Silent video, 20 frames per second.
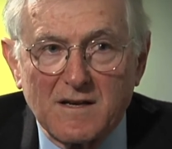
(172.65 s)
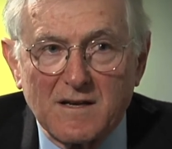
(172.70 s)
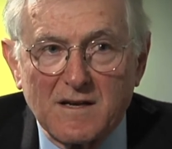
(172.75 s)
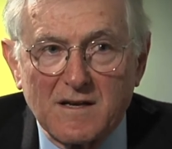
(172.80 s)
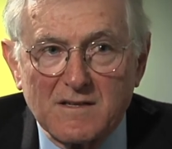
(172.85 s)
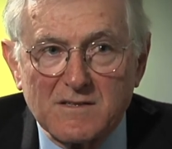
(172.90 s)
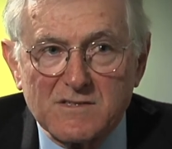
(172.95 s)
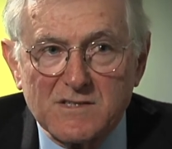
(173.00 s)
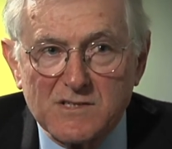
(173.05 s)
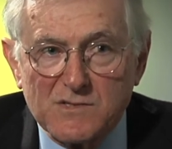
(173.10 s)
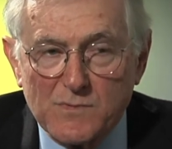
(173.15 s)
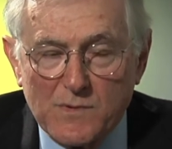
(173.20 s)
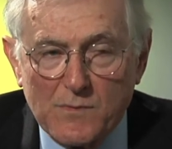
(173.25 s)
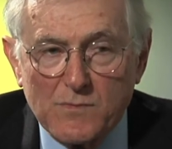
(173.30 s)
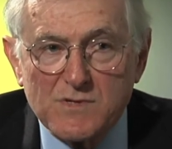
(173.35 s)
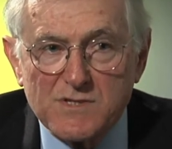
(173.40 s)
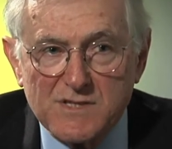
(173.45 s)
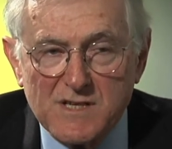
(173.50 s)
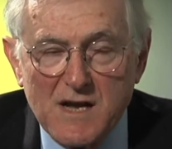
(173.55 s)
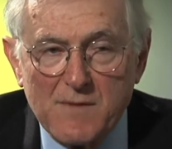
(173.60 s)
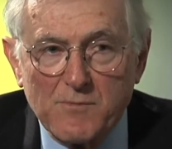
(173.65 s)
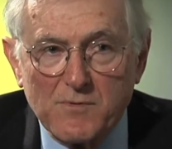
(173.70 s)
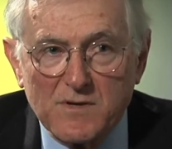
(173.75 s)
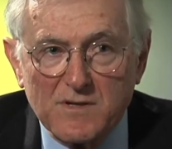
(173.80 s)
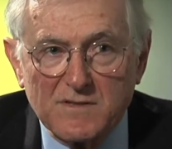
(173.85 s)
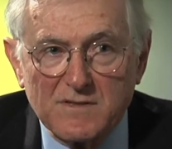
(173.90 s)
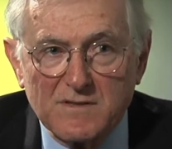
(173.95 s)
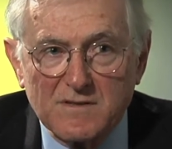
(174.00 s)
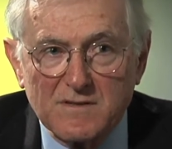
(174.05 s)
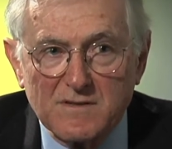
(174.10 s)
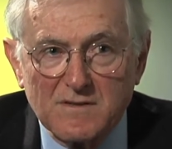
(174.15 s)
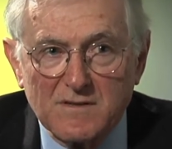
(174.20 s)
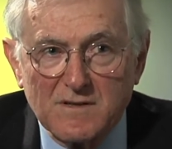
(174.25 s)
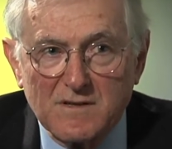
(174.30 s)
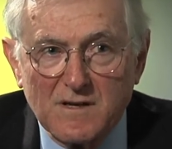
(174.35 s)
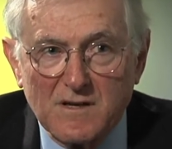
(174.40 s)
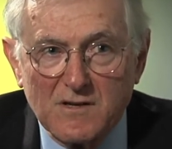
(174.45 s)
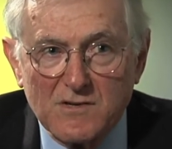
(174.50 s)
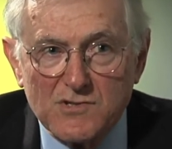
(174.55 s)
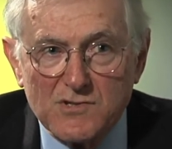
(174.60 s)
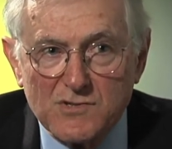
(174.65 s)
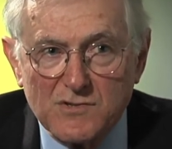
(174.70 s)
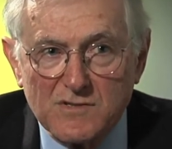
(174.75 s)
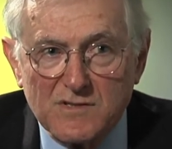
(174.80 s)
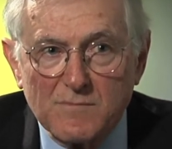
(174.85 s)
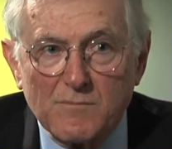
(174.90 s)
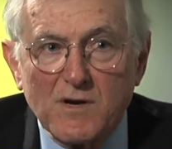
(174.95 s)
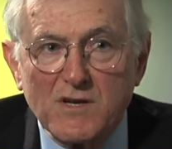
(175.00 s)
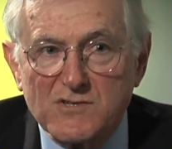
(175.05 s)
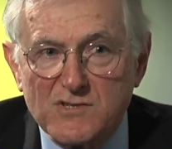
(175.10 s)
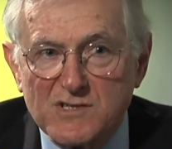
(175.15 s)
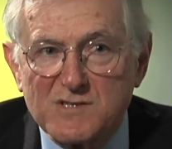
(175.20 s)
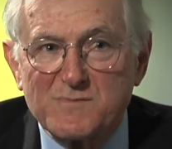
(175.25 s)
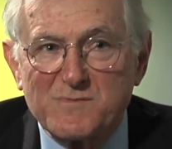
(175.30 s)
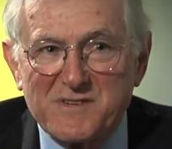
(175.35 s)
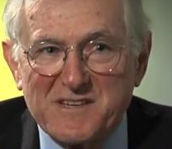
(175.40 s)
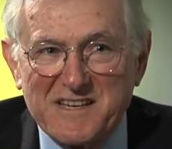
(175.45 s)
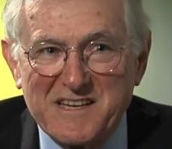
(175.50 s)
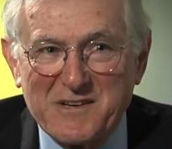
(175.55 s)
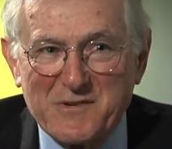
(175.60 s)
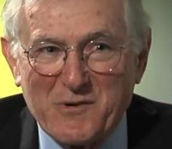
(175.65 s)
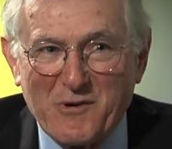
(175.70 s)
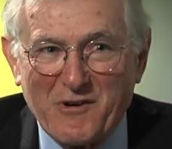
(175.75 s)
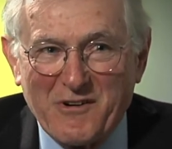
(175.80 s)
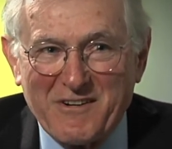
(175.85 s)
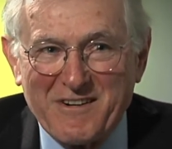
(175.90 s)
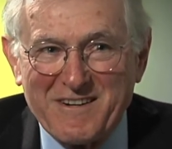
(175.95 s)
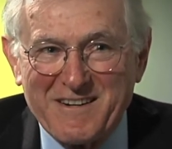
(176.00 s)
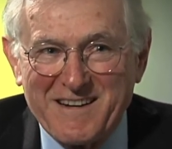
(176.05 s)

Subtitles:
And since we were separate, should the budgets be equal?